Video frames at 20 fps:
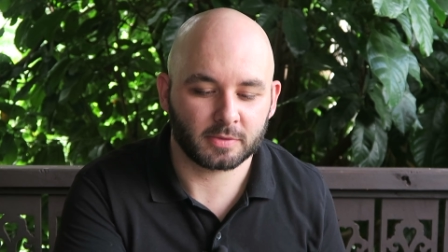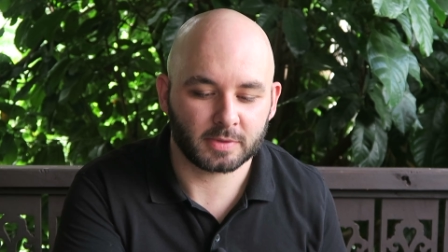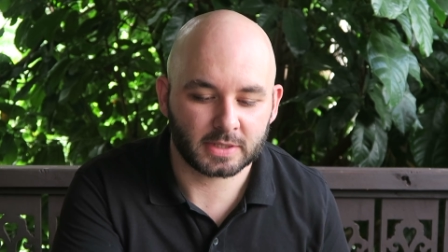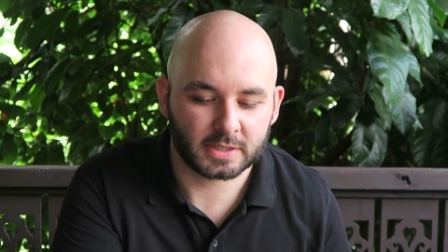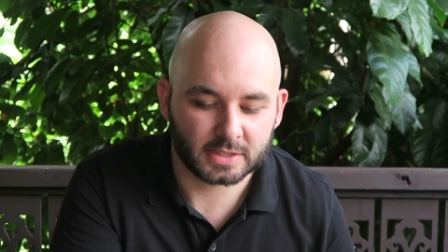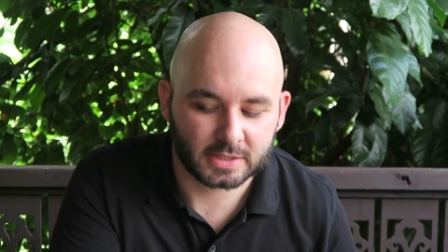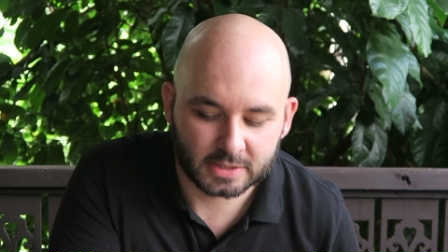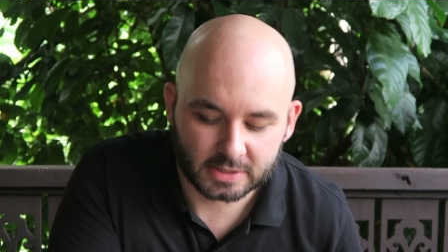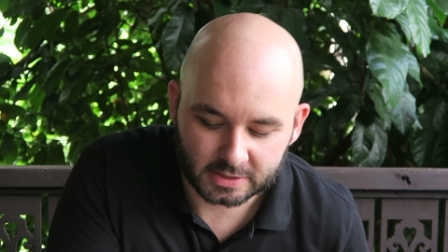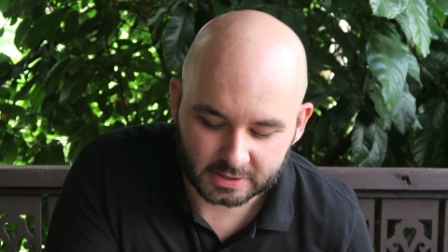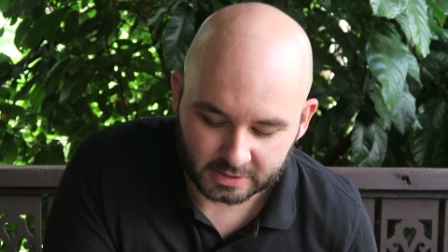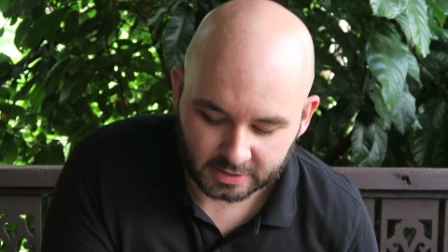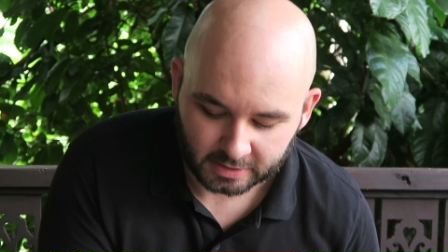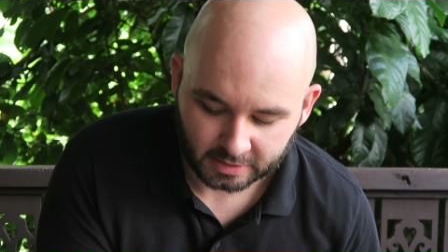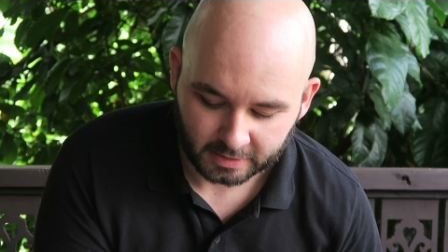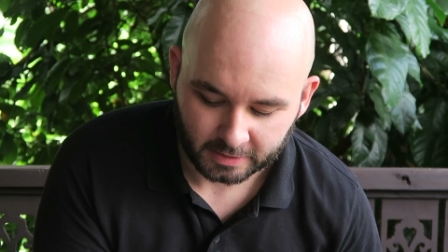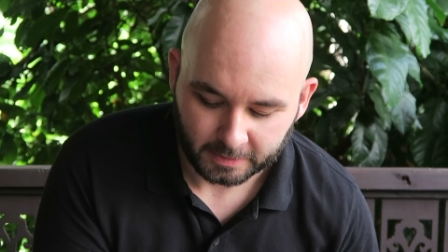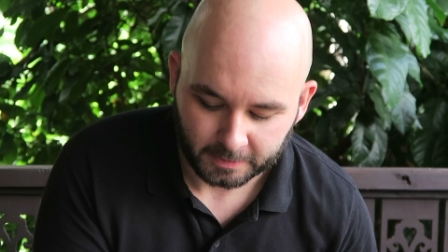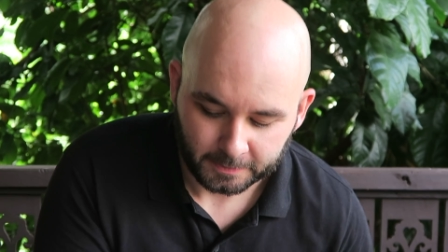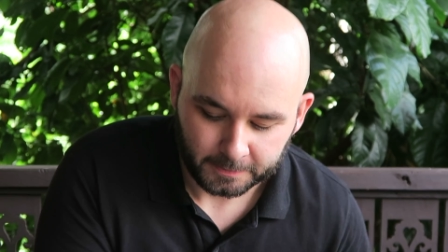weeks.
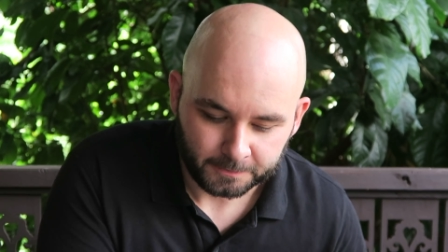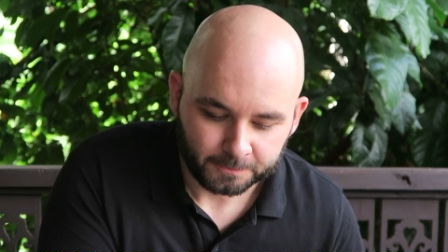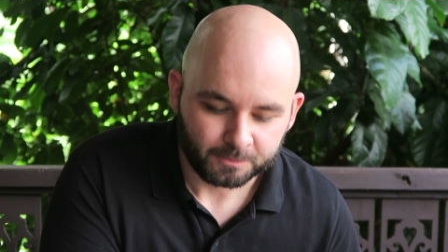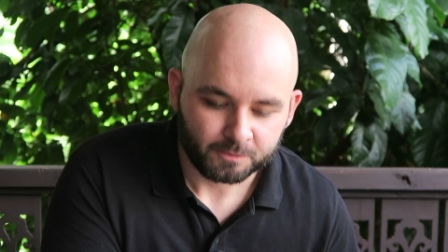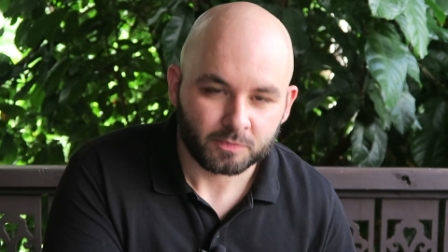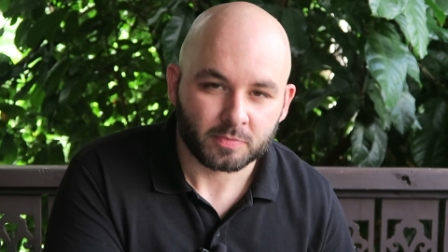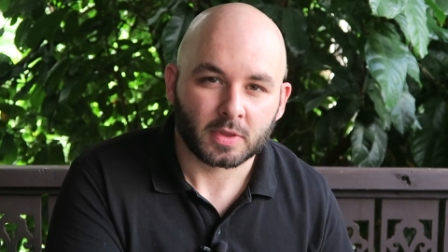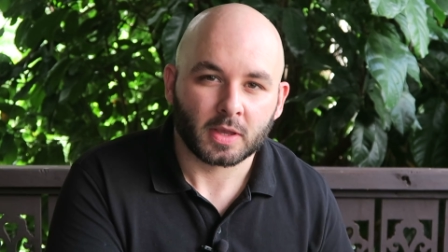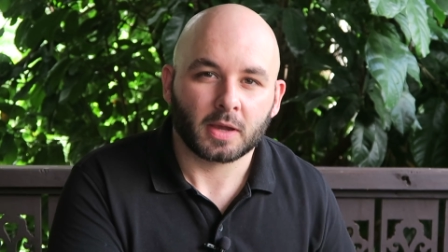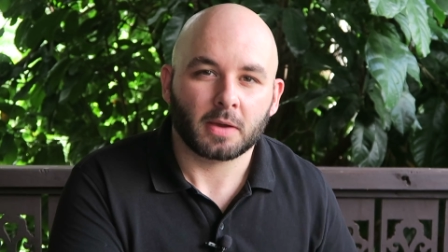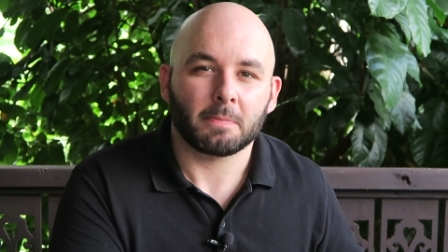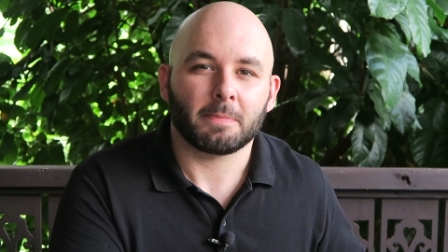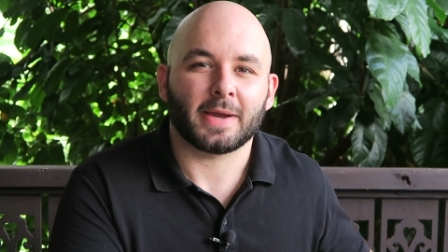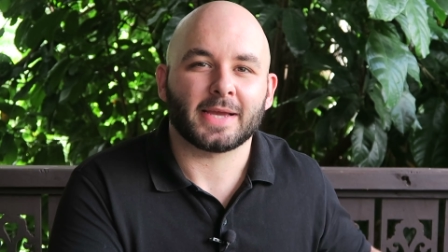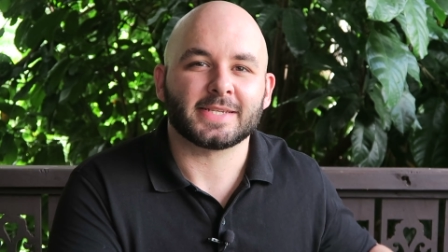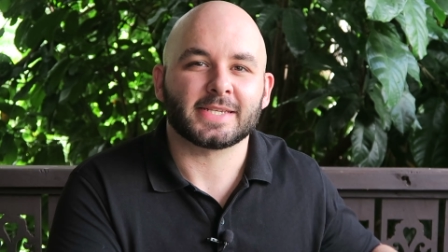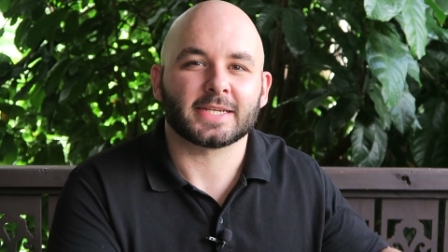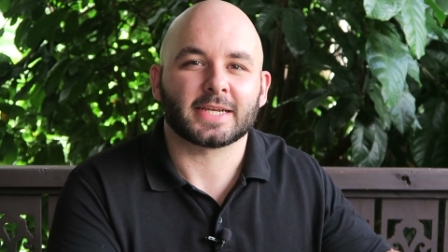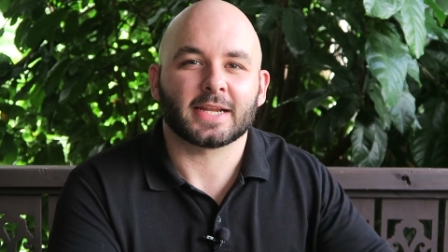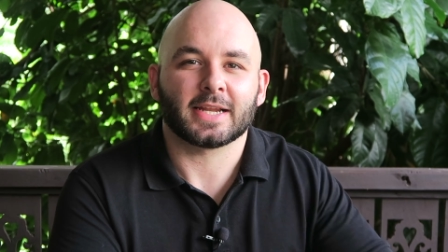
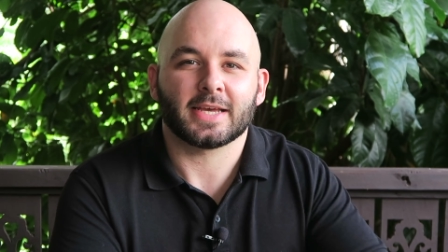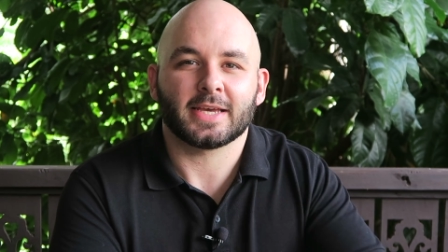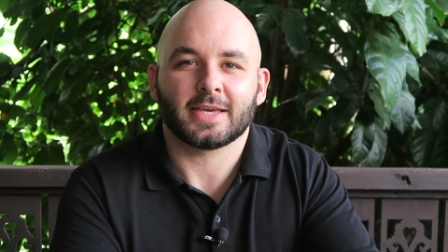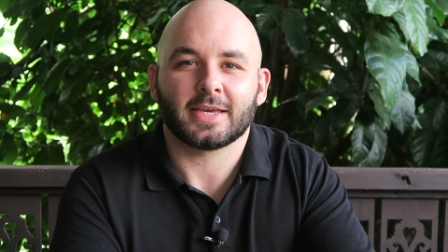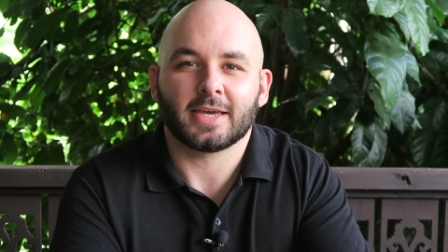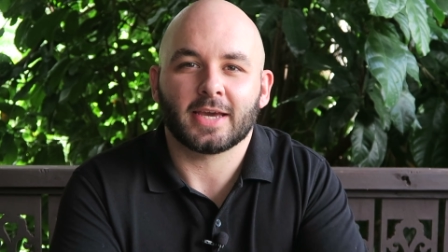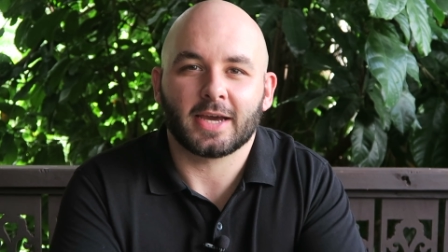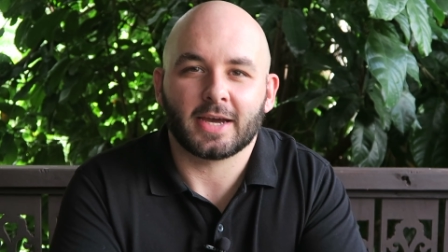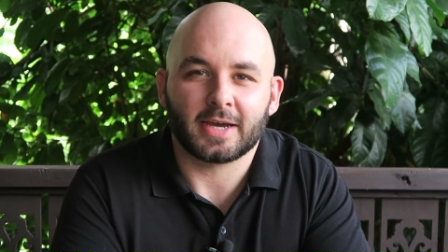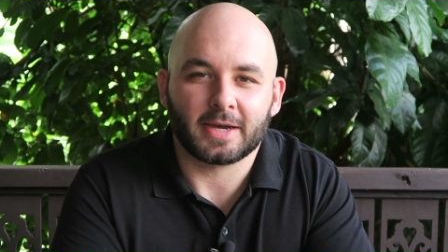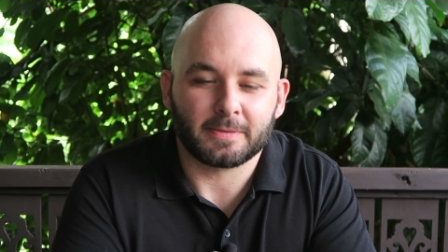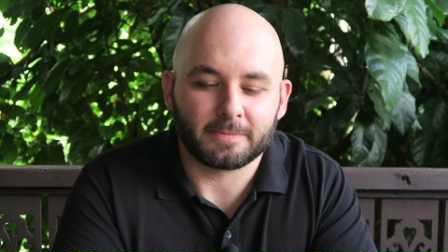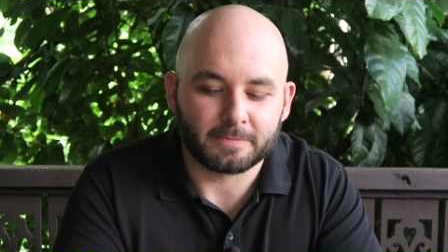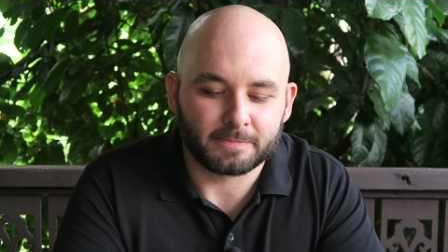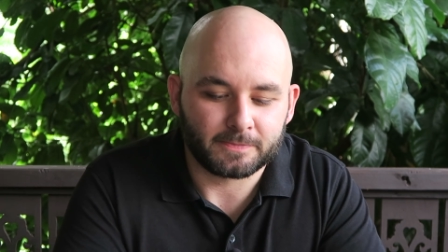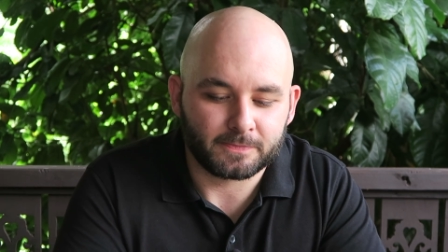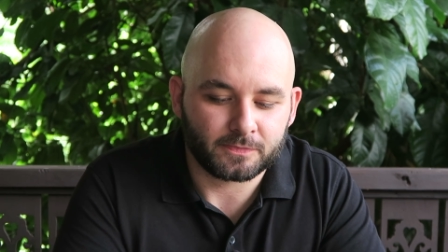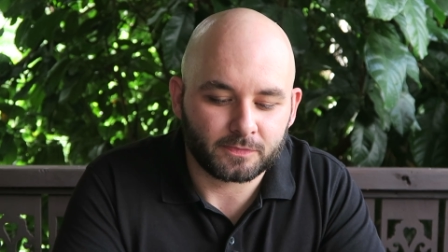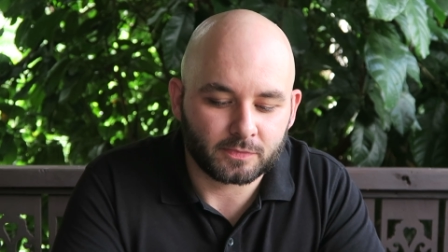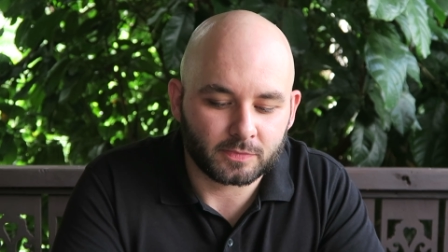Basically
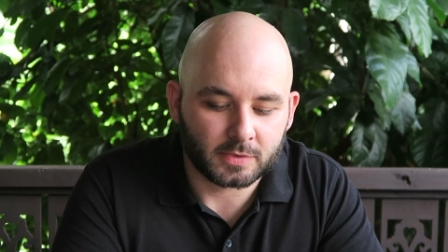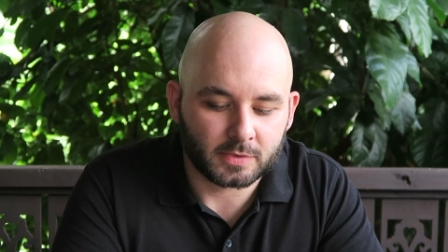um,